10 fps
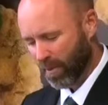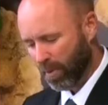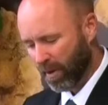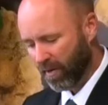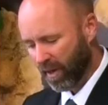
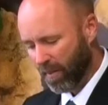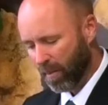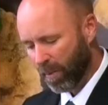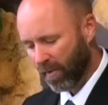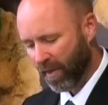putting them
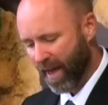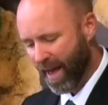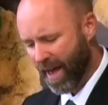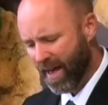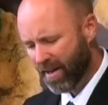upon the
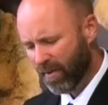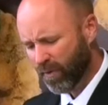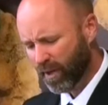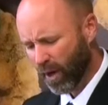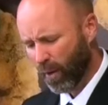head of
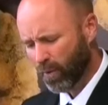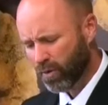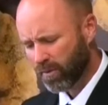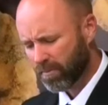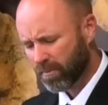the
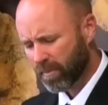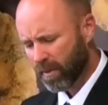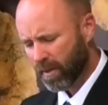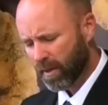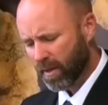goat,
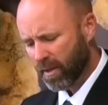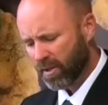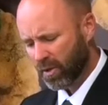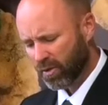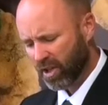
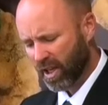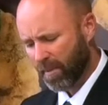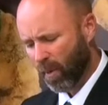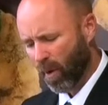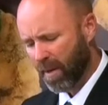shall send
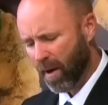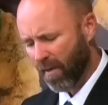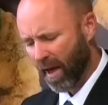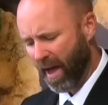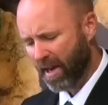him away by
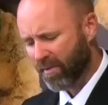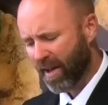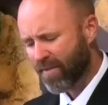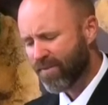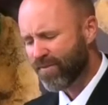the hand of
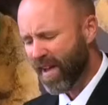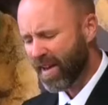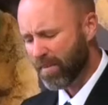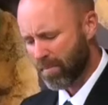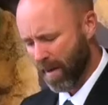a
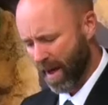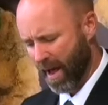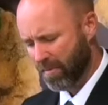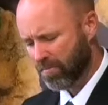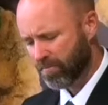fit
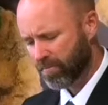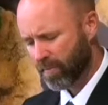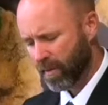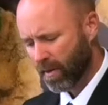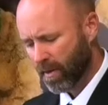man
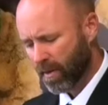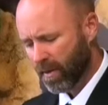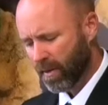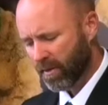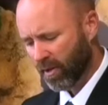
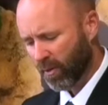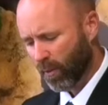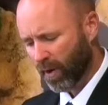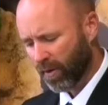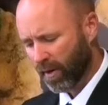into the
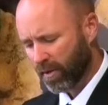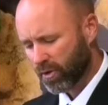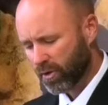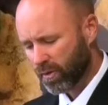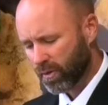
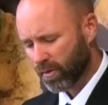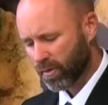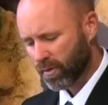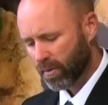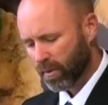wilderness.
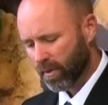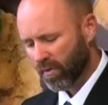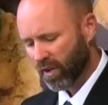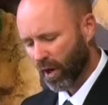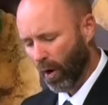And
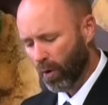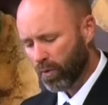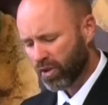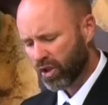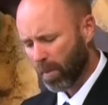the
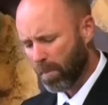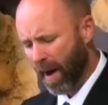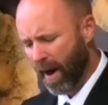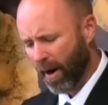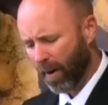goat shall
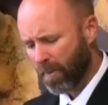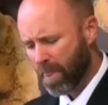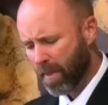bear